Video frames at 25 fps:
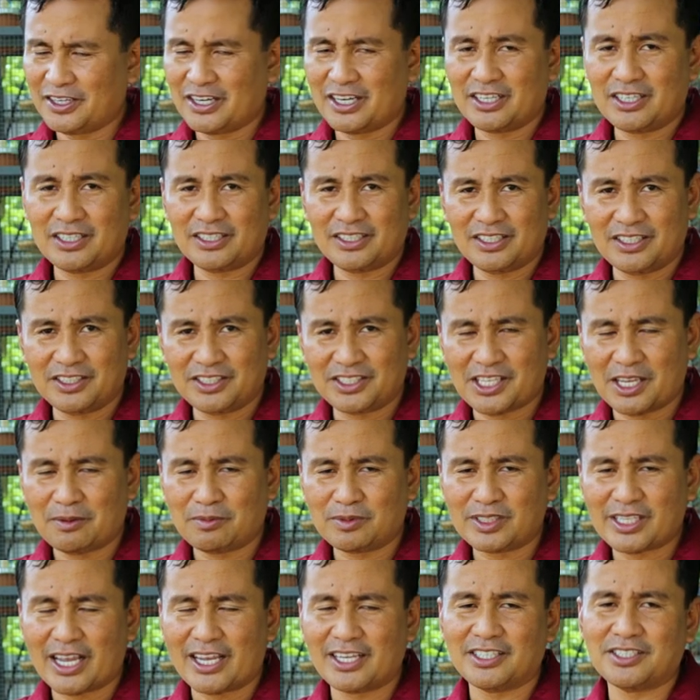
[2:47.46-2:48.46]
there are
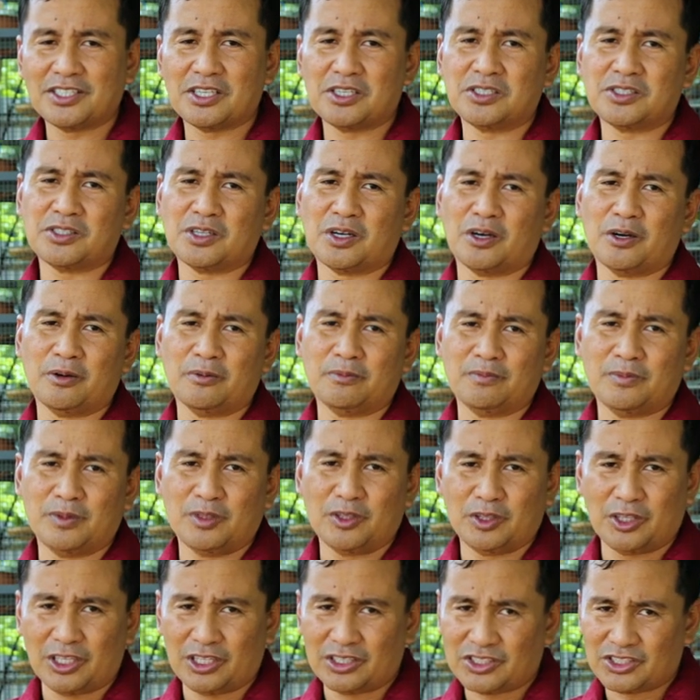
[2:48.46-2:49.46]
same sizes of
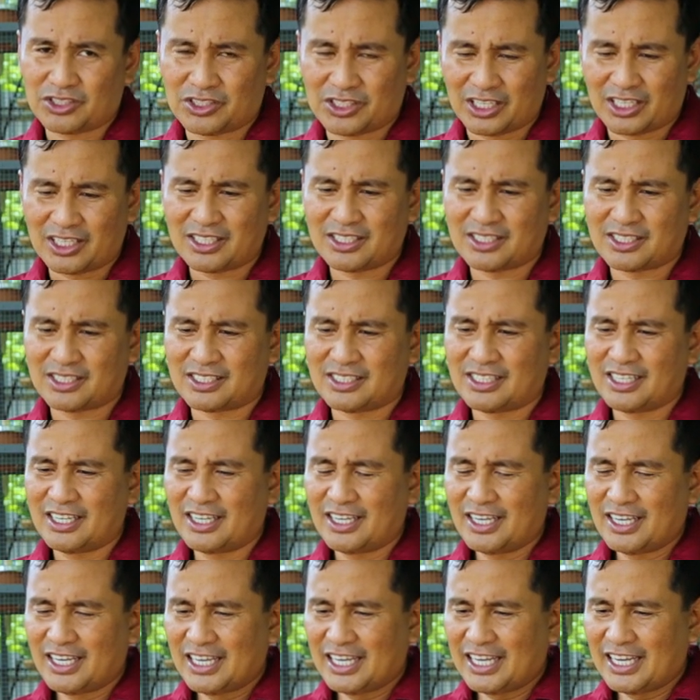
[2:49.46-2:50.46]
these chicks.
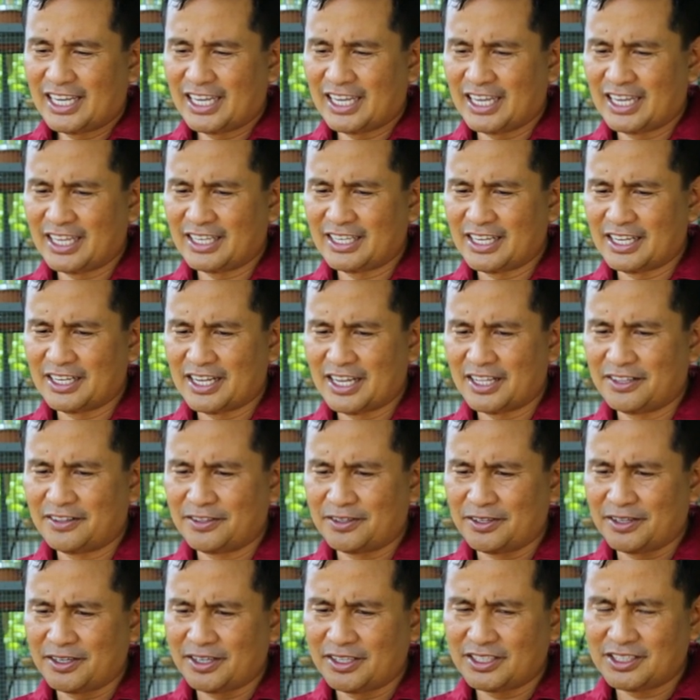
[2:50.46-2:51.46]
And
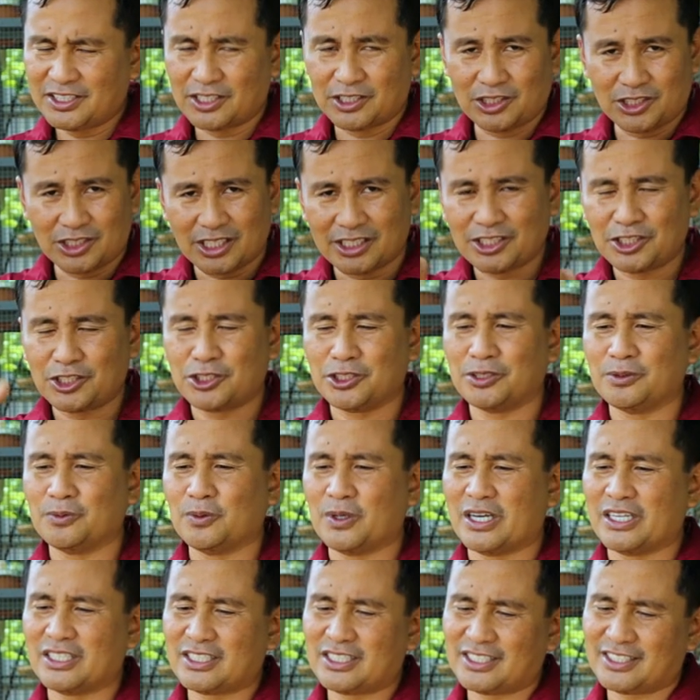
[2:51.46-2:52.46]
another suggestion
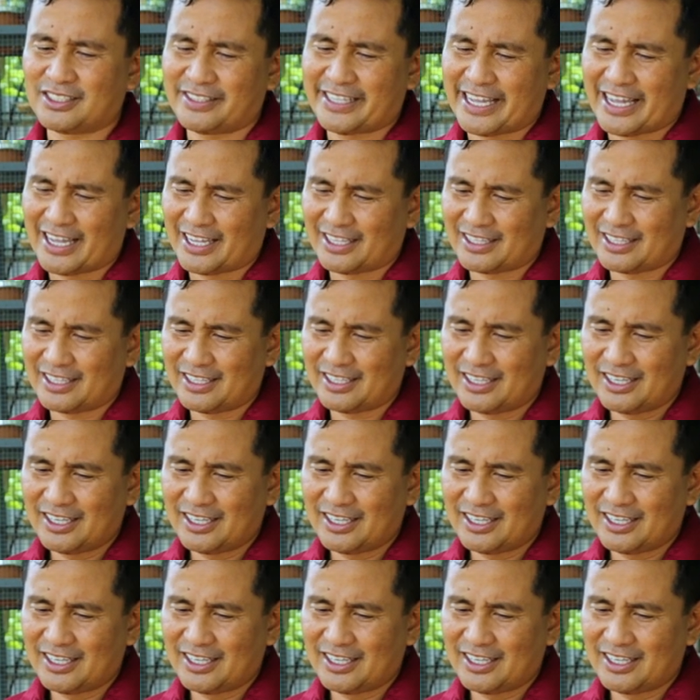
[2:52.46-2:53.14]
was that